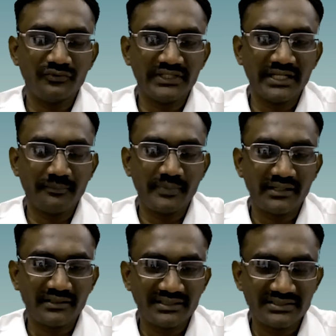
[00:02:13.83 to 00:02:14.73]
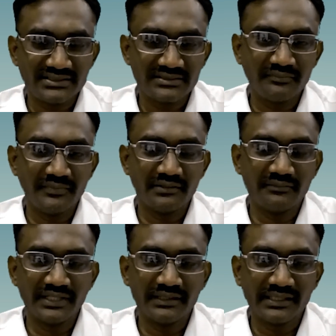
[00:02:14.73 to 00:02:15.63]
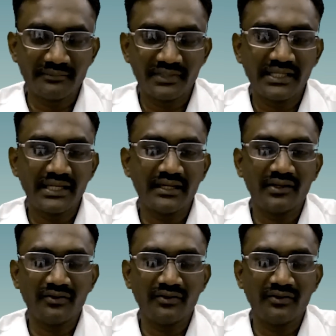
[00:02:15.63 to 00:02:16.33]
Do their parents bring them there,